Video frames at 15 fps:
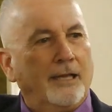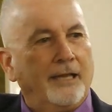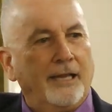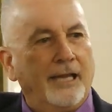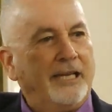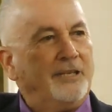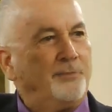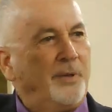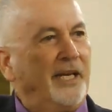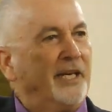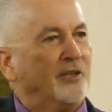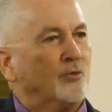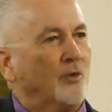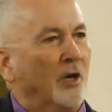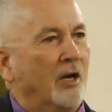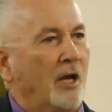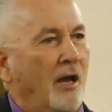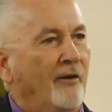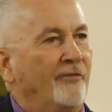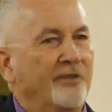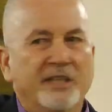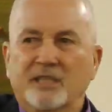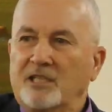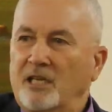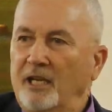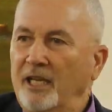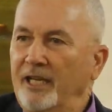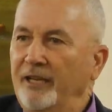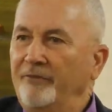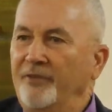These pigs run off of this
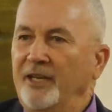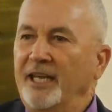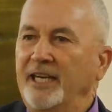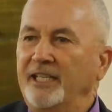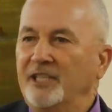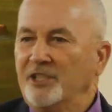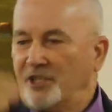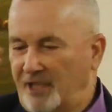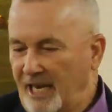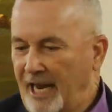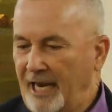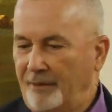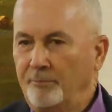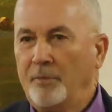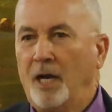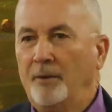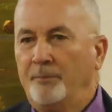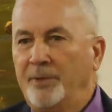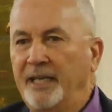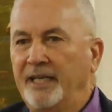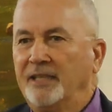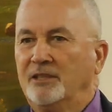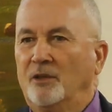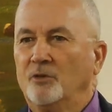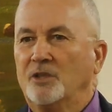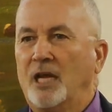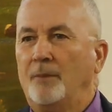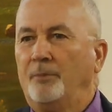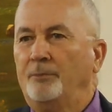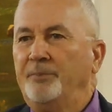cliff and they just stack pigs on
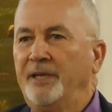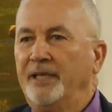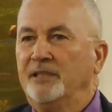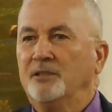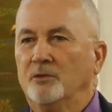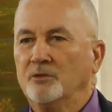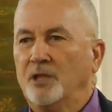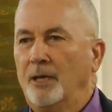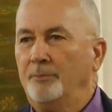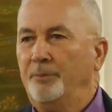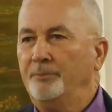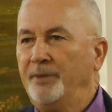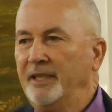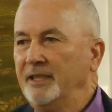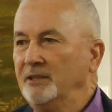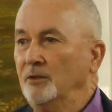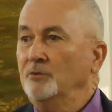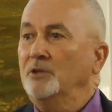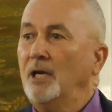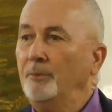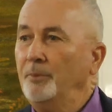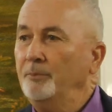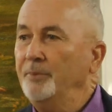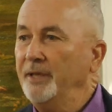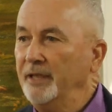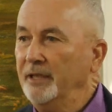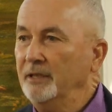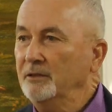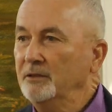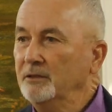top of pigs on top of pigs on top of
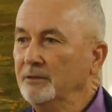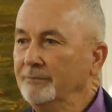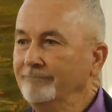pigs.